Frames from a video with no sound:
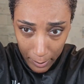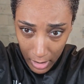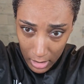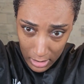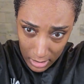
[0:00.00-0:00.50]

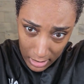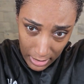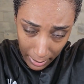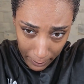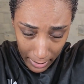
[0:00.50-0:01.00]
because this is
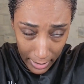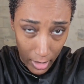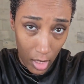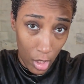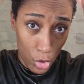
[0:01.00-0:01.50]
like
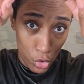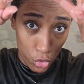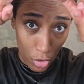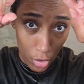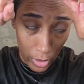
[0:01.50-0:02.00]
my
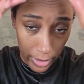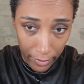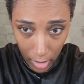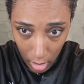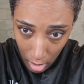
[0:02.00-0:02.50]
struggle
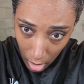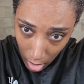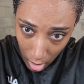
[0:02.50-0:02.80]
area.